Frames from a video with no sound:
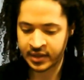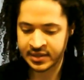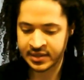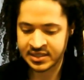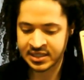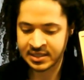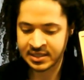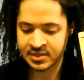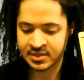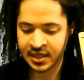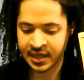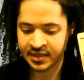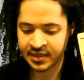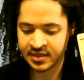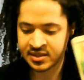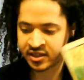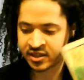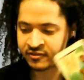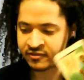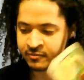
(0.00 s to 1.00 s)
it seems like
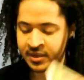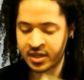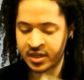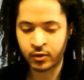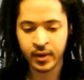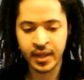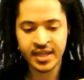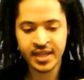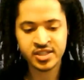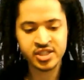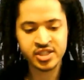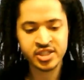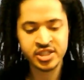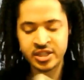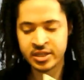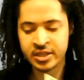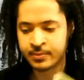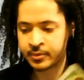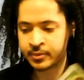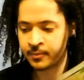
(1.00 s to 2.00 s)
this could have been a
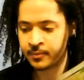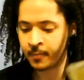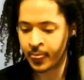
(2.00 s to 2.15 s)
relationship